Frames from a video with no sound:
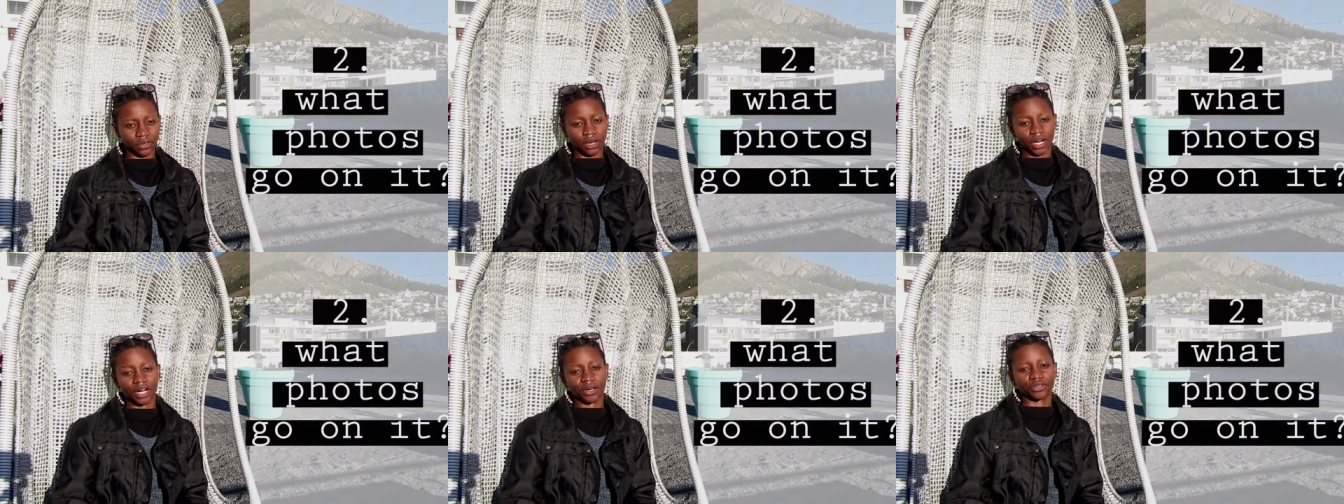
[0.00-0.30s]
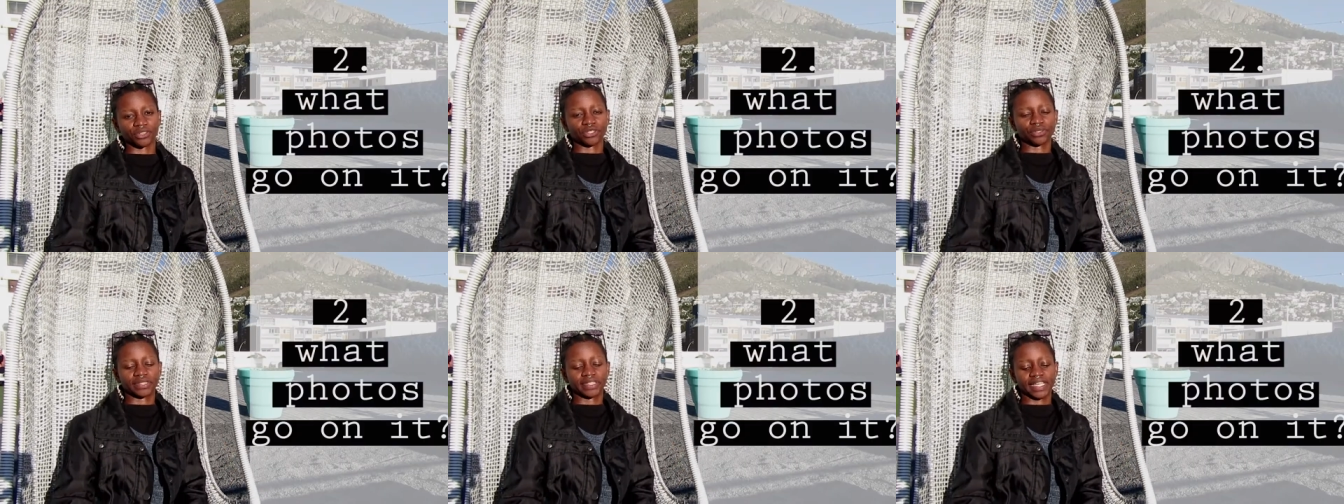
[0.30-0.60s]
or
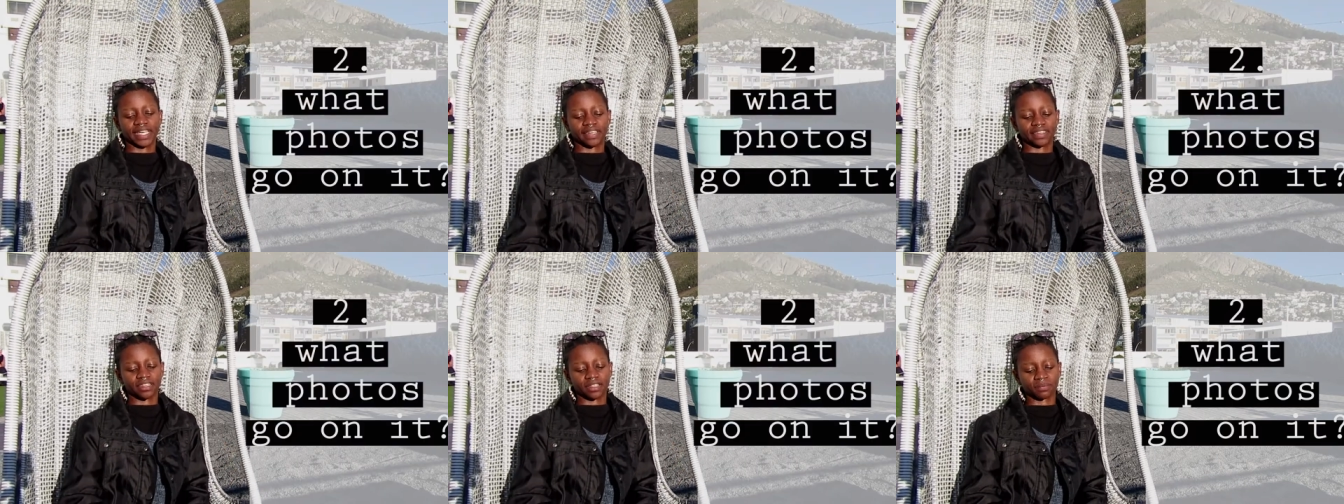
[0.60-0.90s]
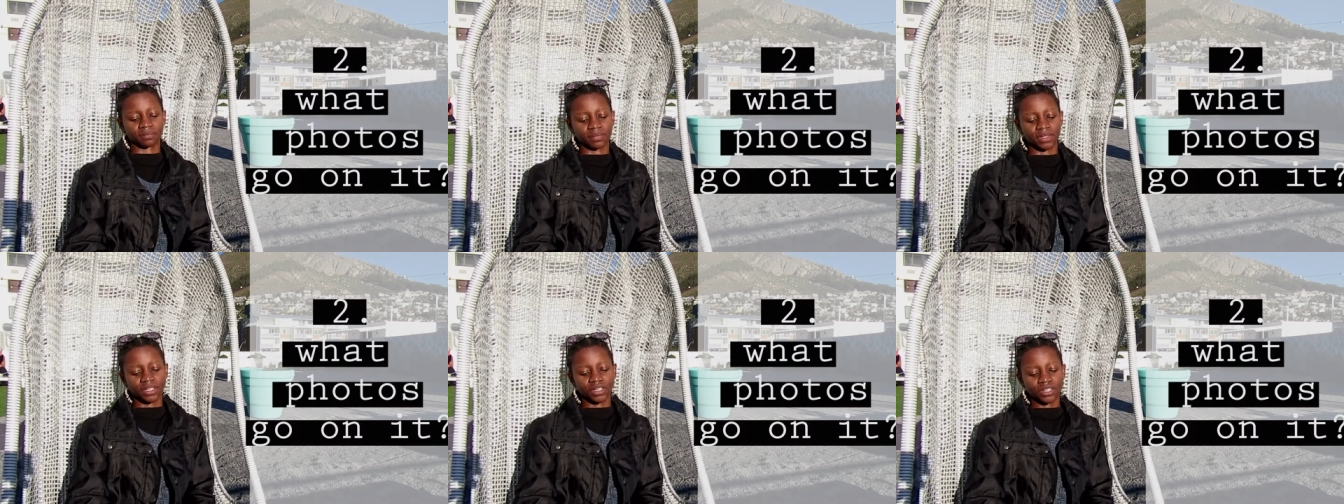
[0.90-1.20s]
how do you take
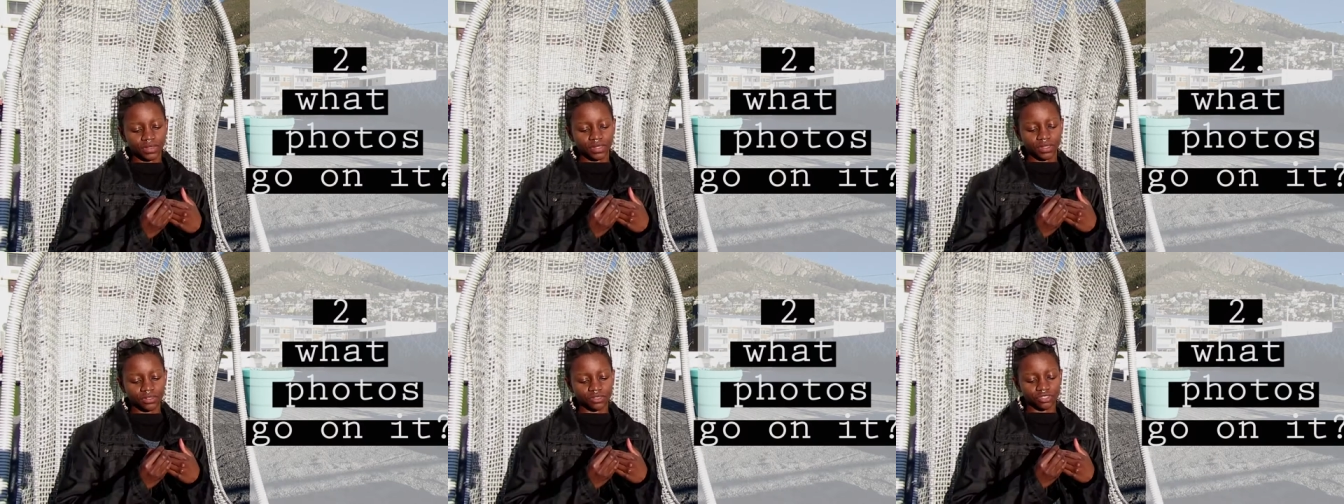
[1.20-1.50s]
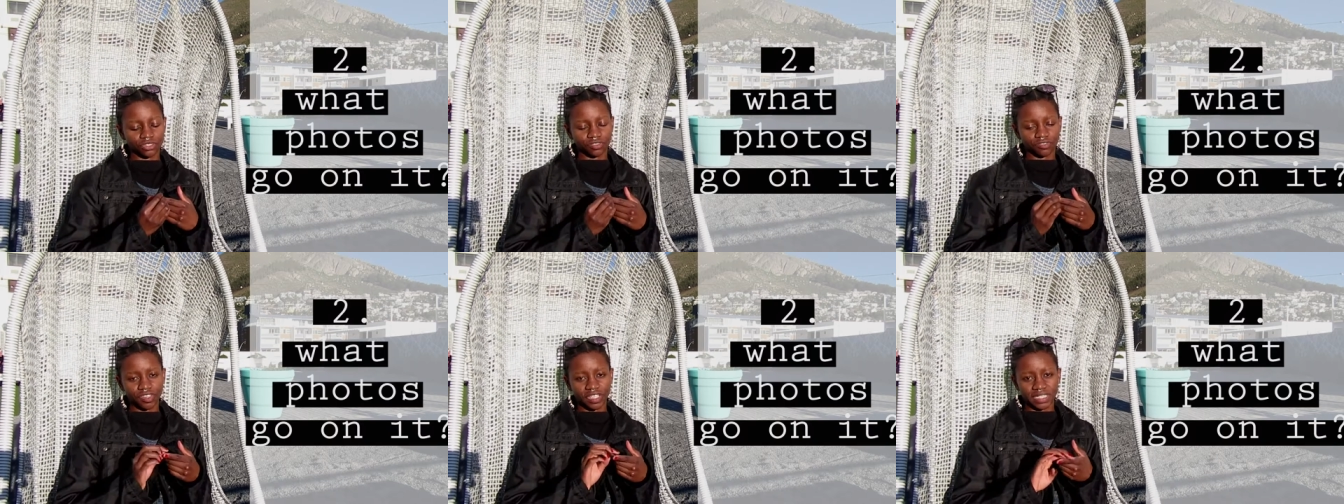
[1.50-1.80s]
them?
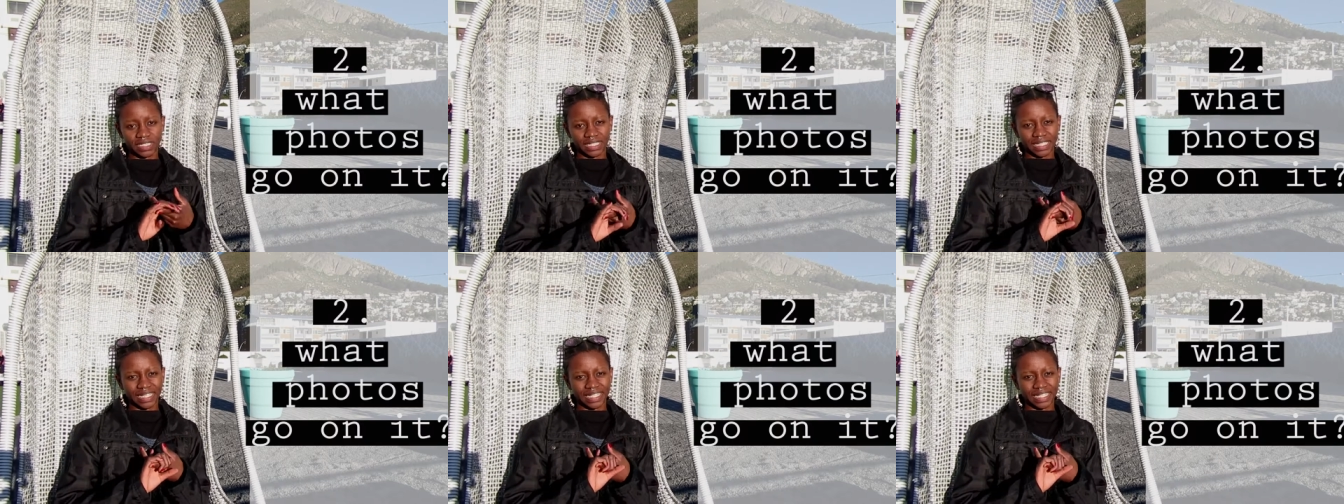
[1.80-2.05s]
So first